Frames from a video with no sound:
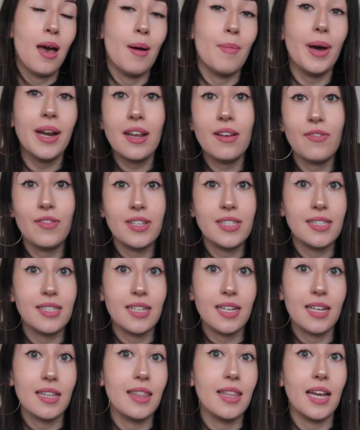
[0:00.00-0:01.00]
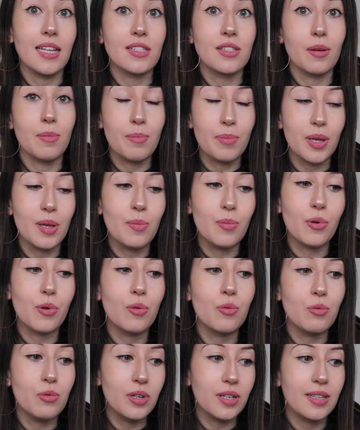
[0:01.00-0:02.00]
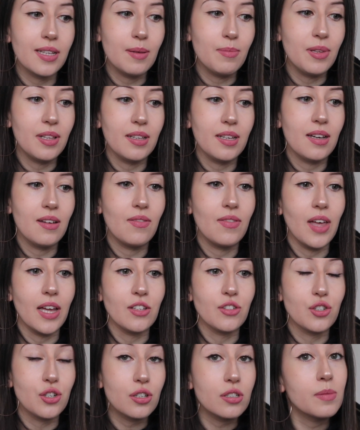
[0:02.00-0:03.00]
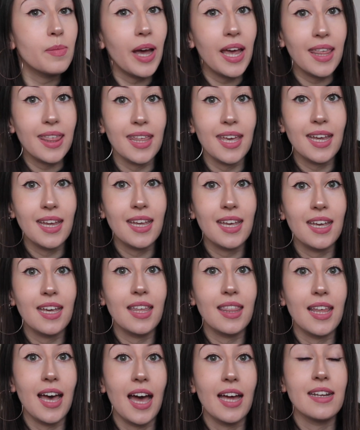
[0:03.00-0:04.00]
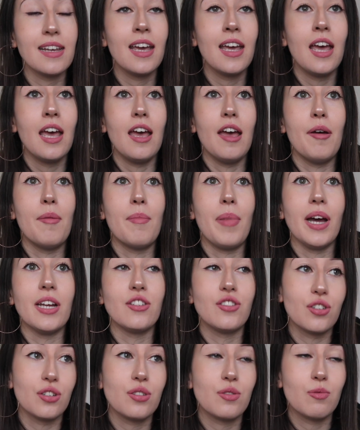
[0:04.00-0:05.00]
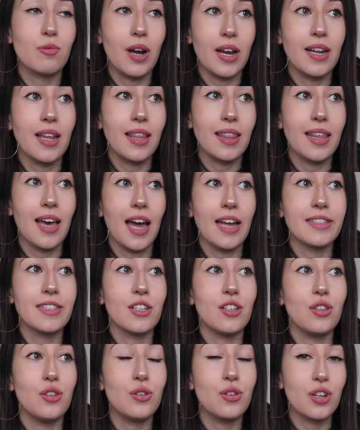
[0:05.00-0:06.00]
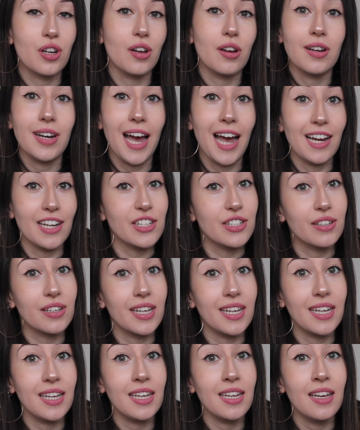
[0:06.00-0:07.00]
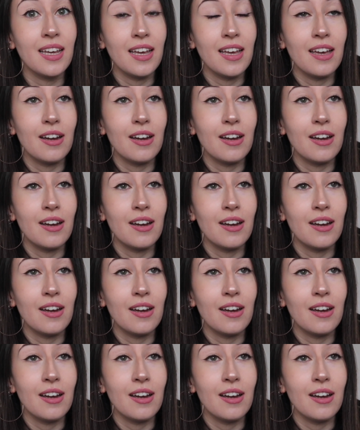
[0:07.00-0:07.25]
manifesting, and that some people really believe that just by thinking that and by just writing that, you can actually